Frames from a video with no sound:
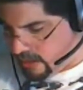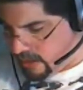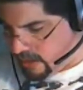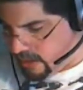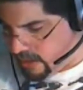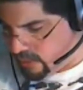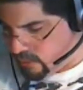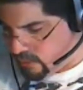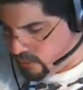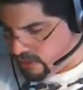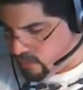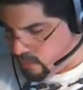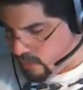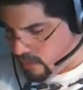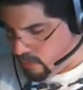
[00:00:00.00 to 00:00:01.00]
he
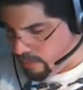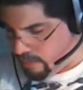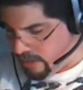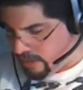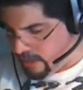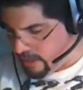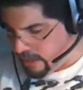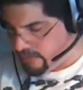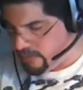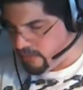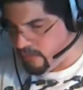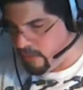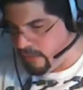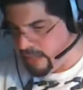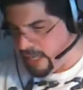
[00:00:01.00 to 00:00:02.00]
switches 1 weapon length,
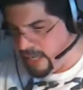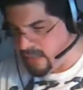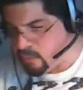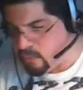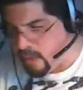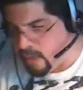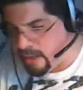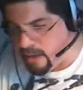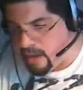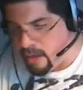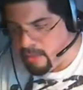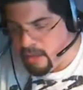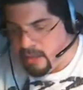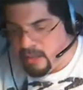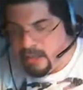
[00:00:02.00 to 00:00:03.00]
so he gains 1
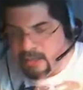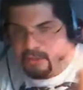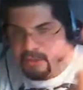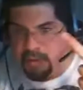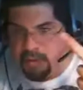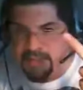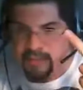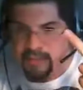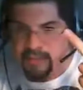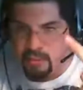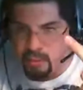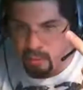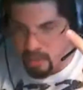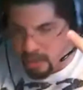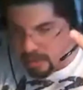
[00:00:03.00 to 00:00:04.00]
ob. So he's at
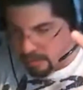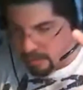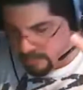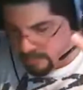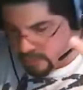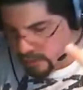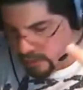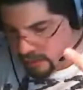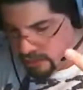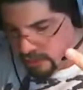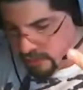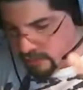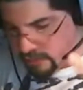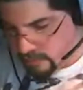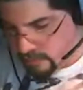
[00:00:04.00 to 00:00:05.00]
2 ob to hit
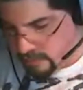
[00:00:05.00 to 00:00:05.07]
you,